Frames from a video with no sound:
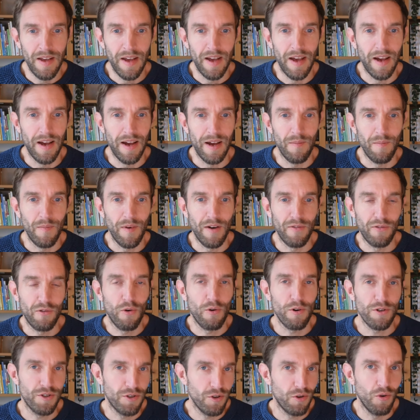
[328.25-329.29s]
Um, mm-hmm. of
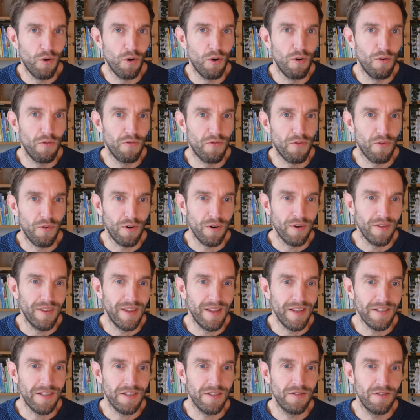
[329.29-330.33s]
course, the goal for
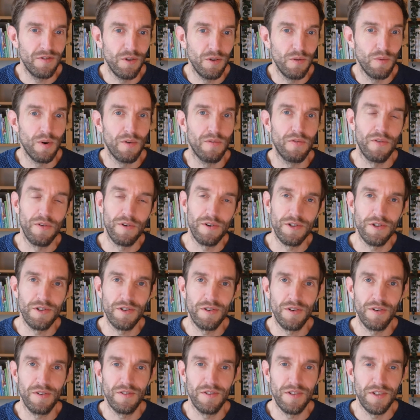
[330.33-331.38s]
this newer
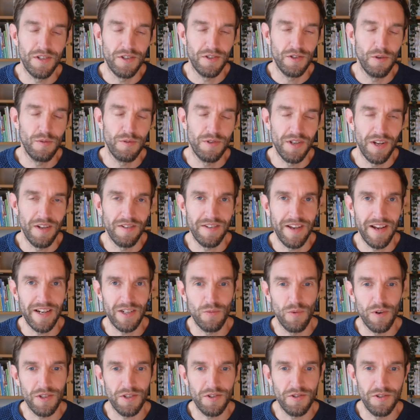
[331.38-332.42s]
version, this new
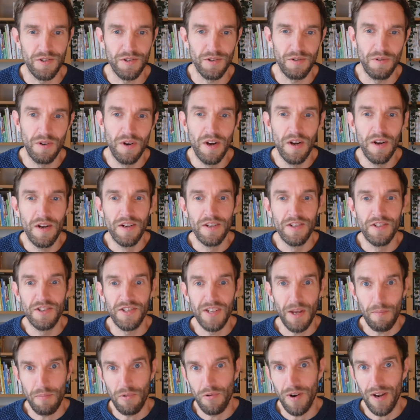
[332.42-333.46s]
syntax, was to
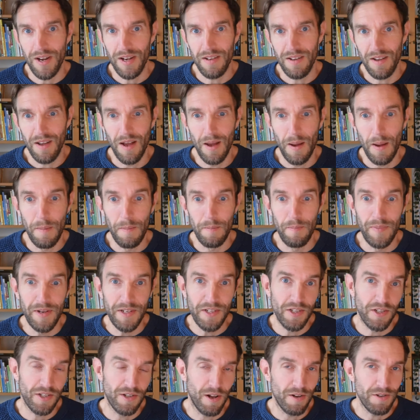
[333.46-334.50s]
separate uh,
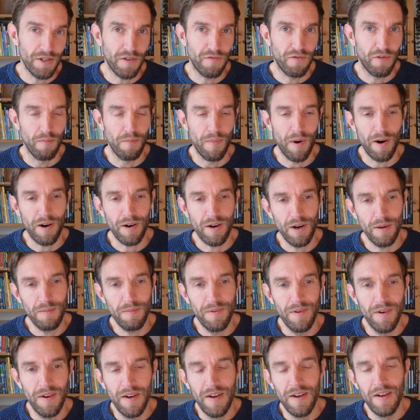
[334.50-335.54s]
business logic from
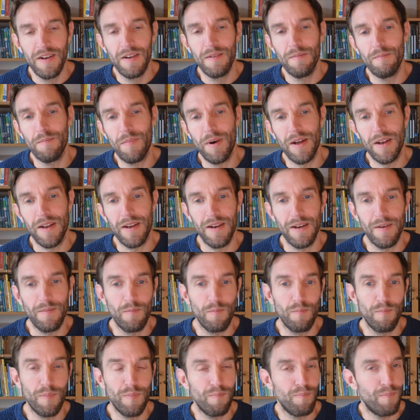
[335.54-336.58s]
markup. But
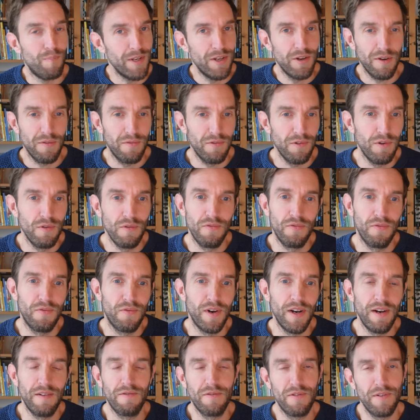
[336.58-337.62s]
um, but you you
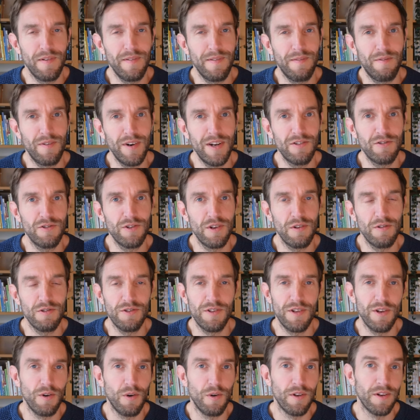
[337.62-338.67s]
free, free free to
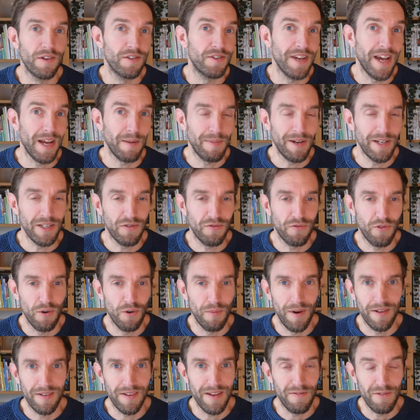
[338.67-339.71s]
use the older tag based
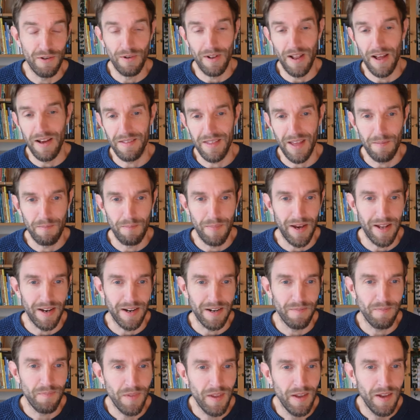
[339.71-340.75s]
format if you like that
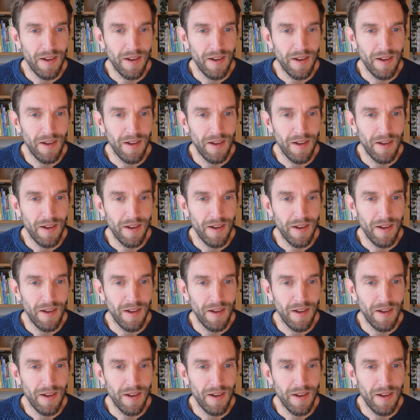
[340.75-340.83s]
better.